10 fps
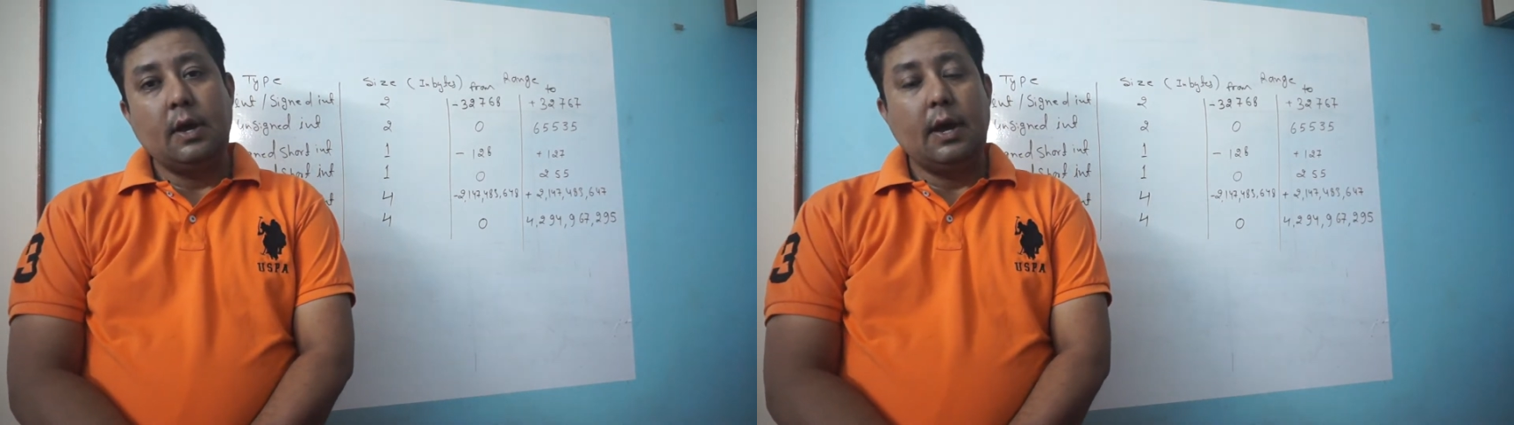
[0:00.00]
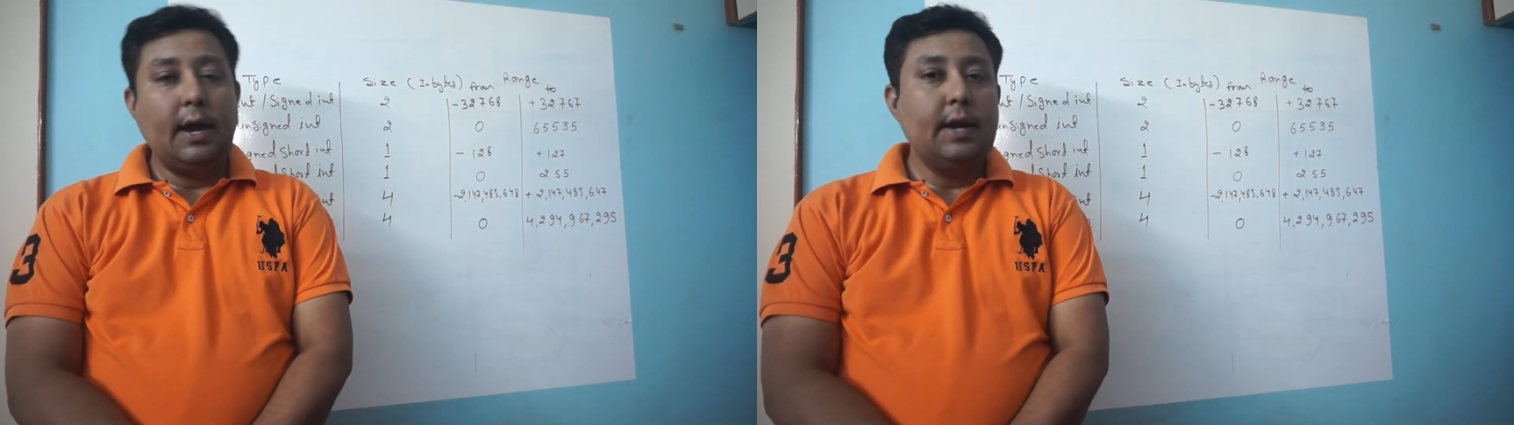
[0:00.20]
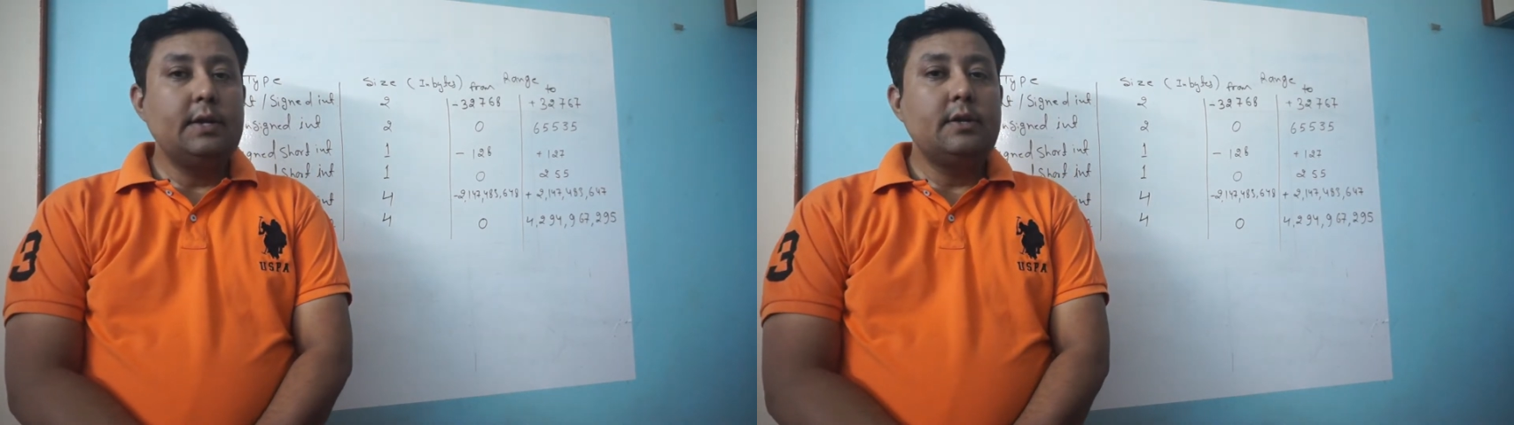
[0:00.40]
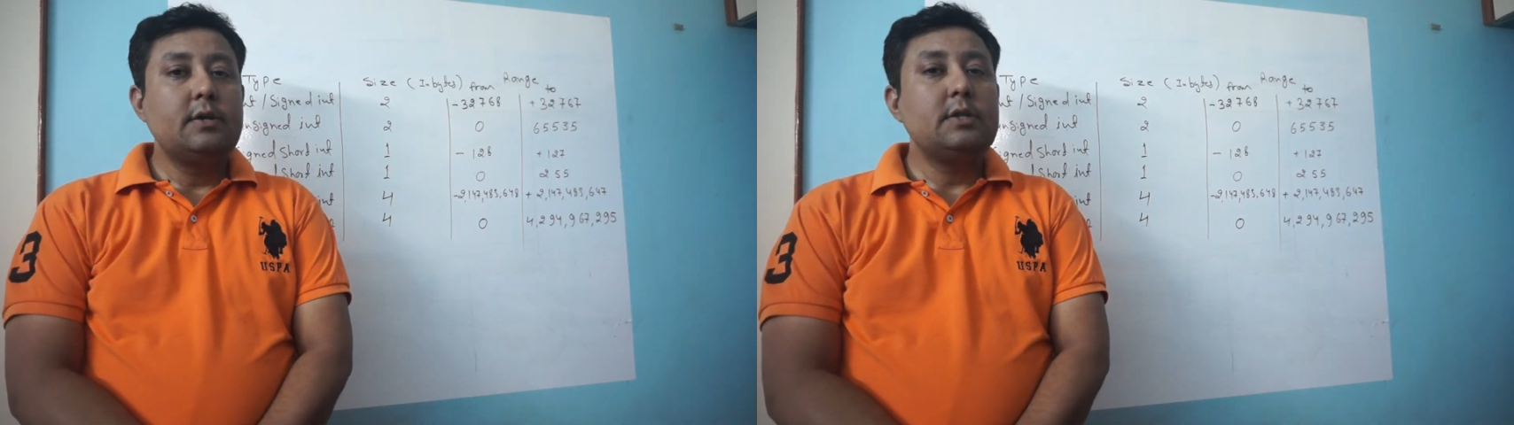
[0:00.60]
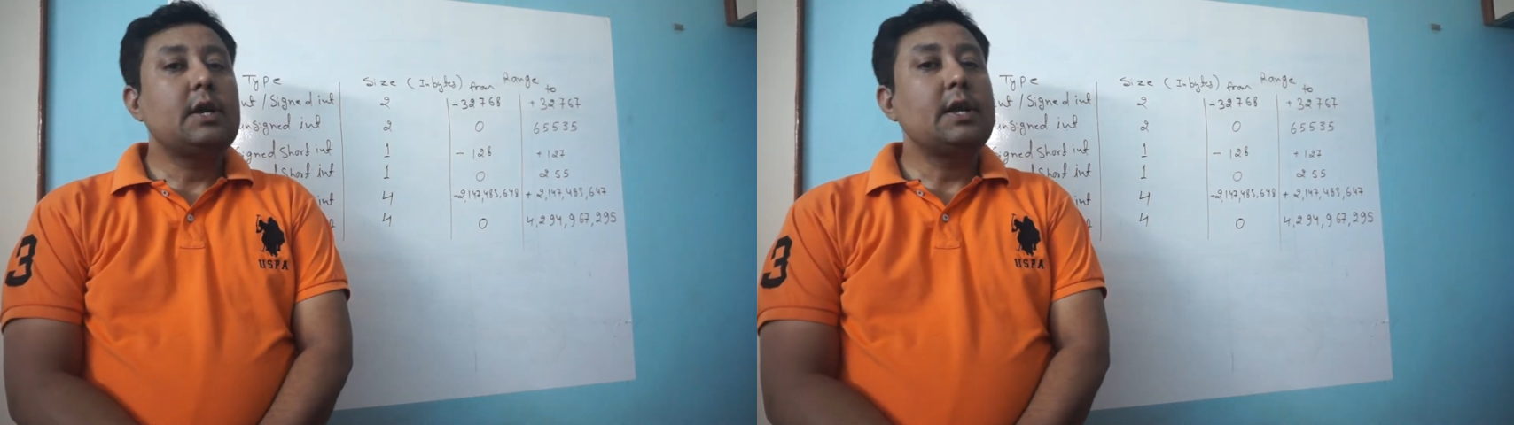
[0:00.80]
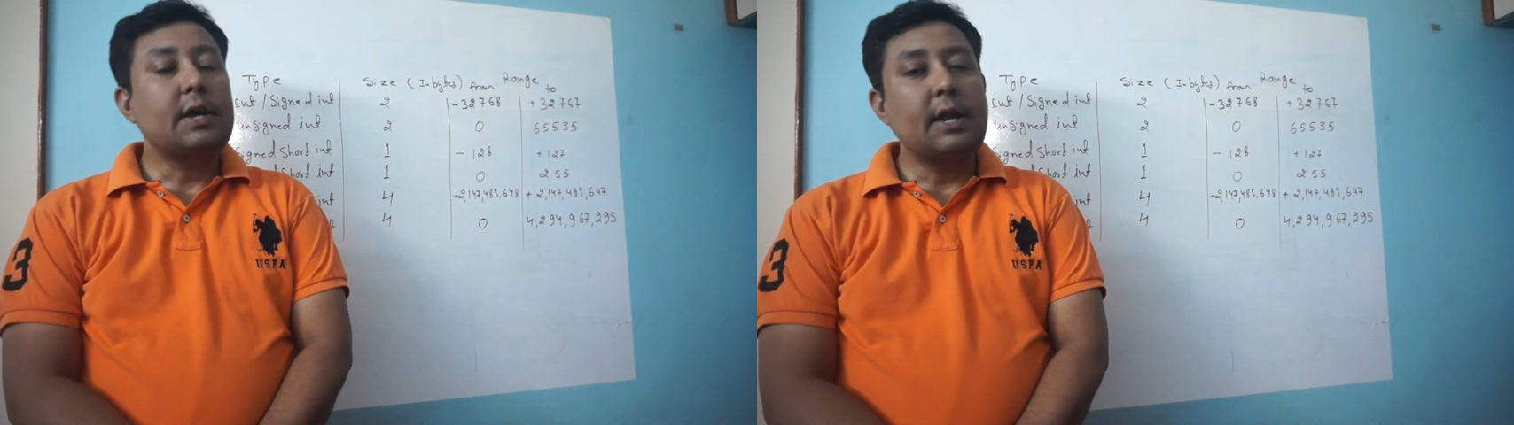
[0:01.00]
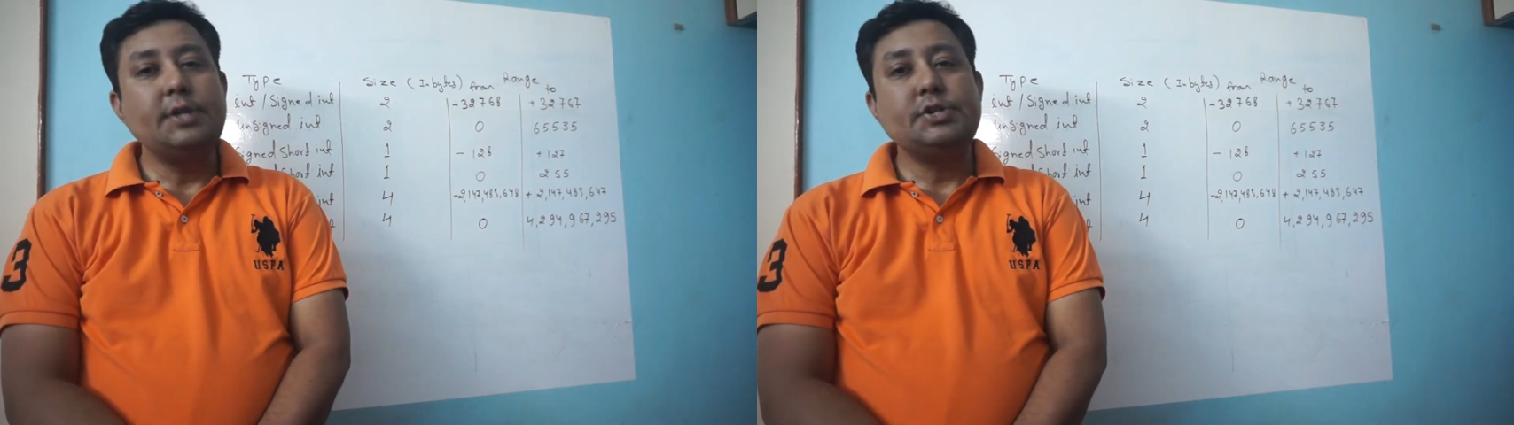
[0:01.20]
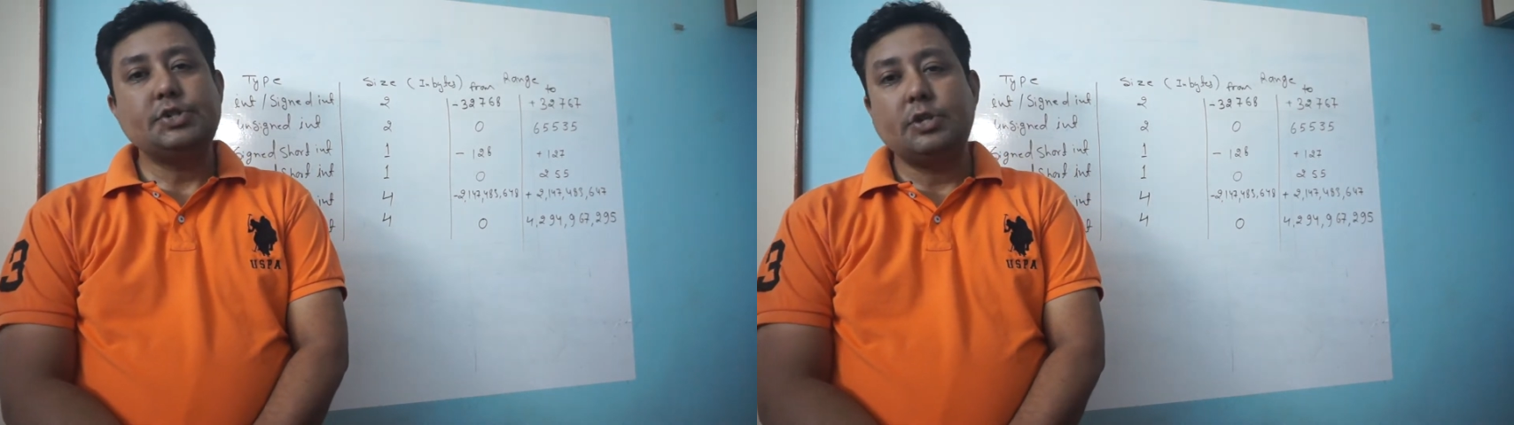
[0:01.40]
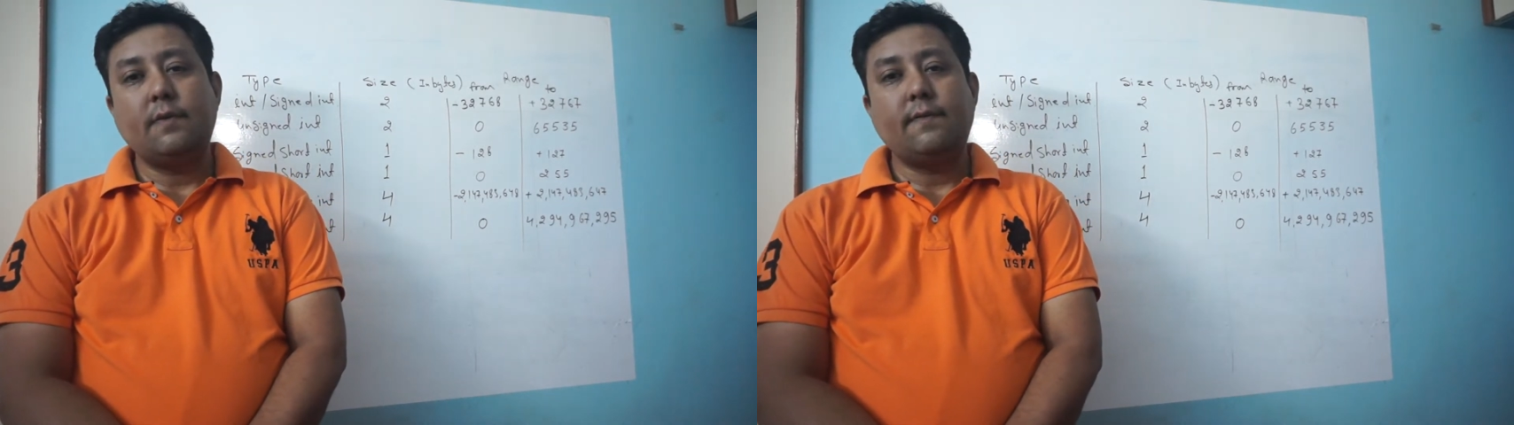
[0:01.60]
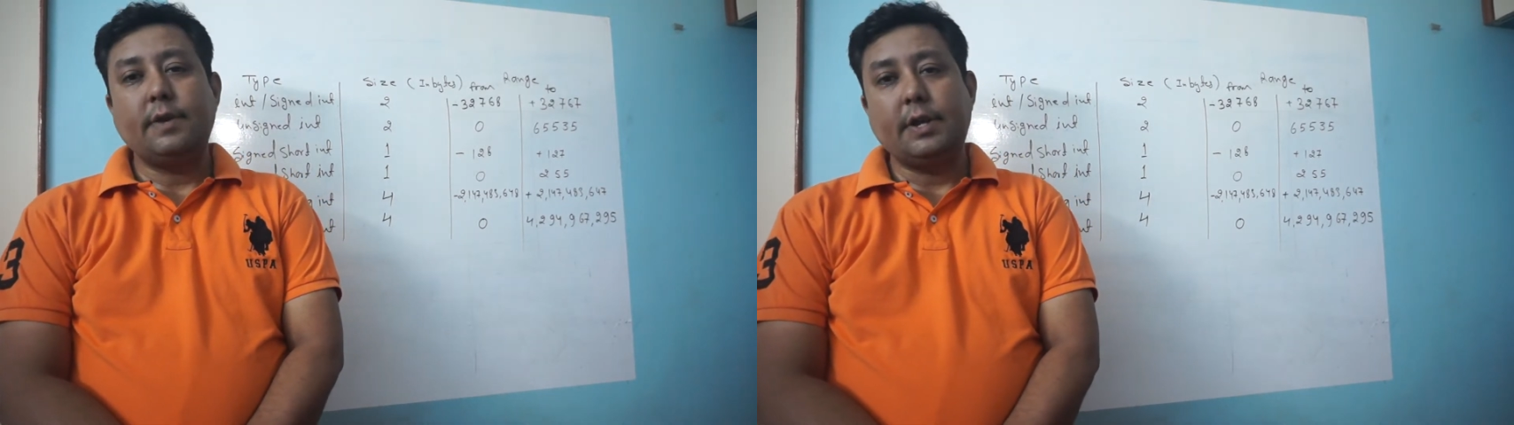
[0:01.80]
and the categorization
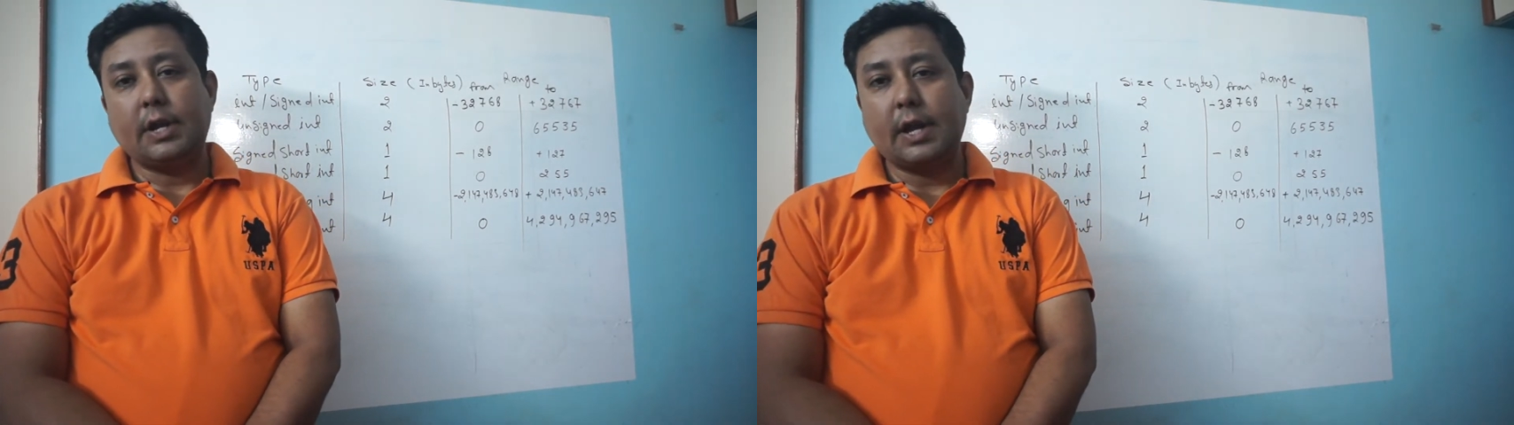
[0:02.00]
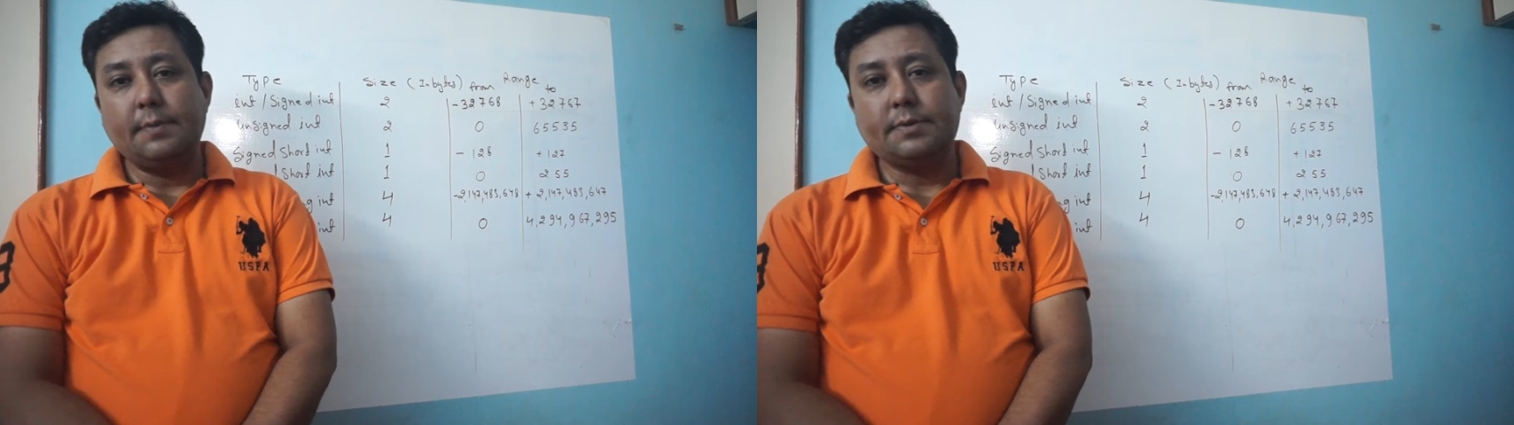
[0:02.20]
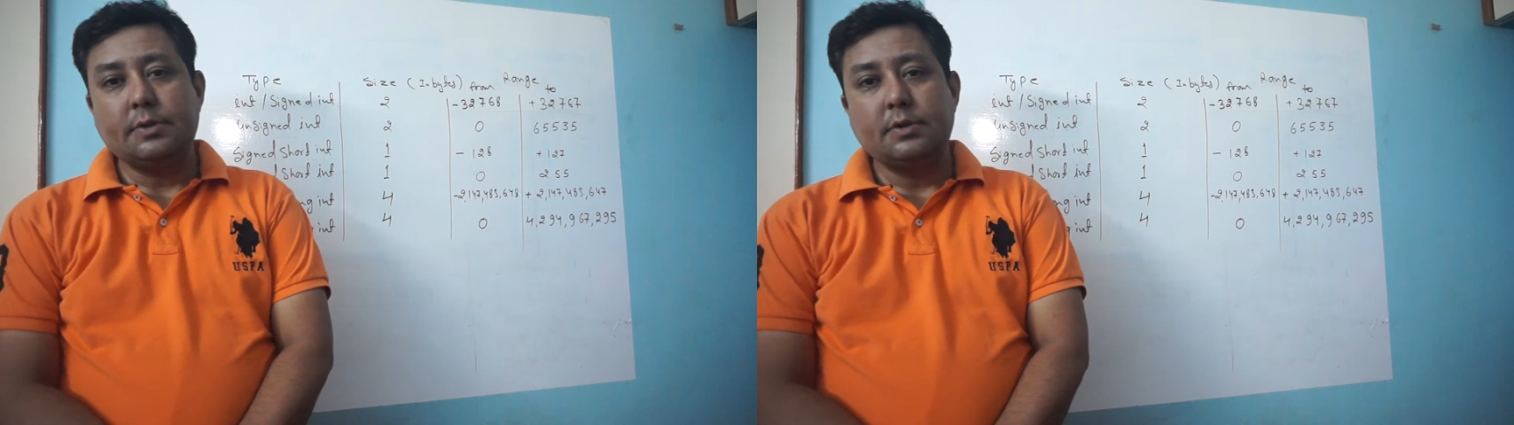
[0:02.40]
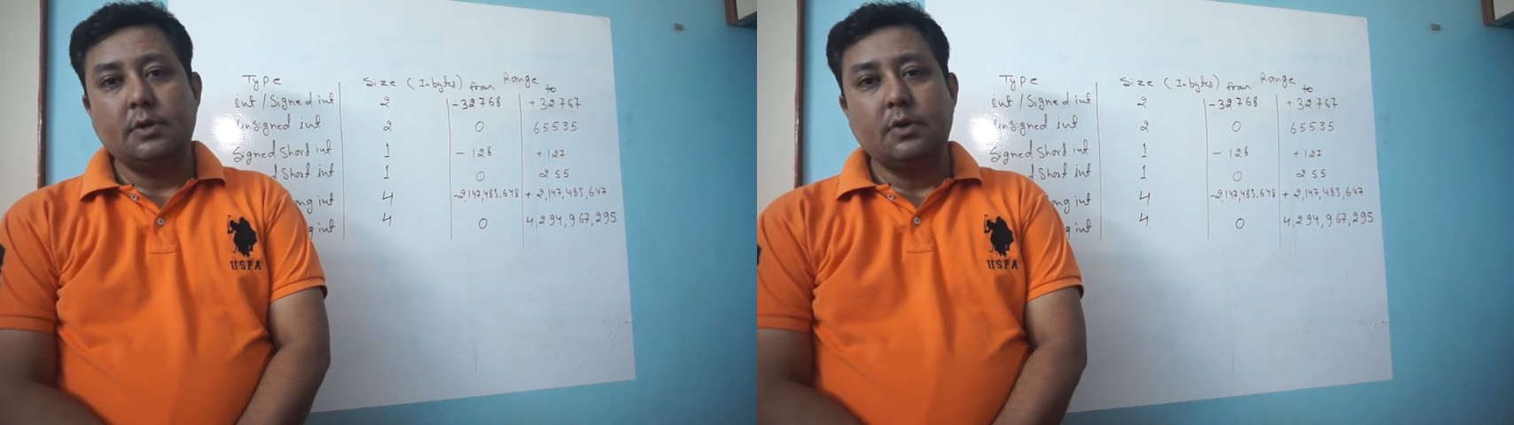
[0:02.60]
of data types,